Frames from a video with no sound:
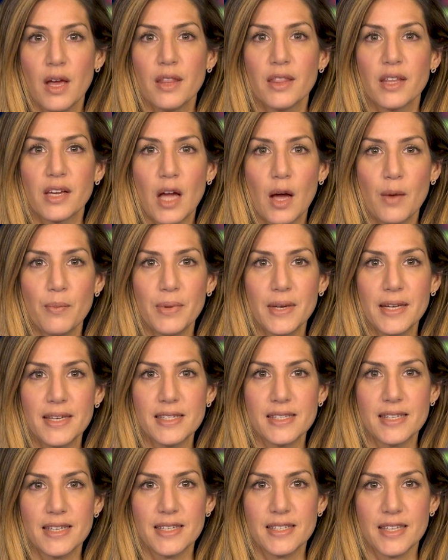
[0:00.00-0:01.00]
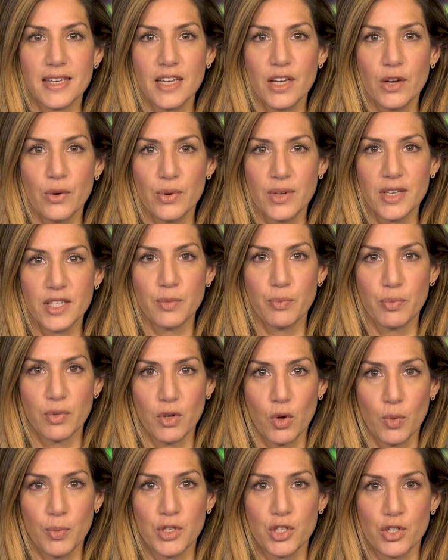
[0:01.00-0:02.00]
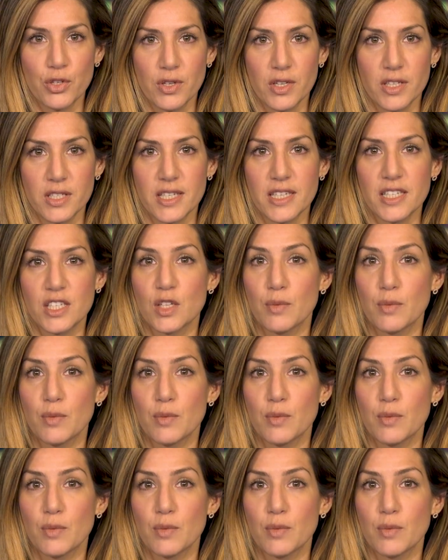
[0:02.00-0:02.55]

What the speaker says: The company sees increased opportunities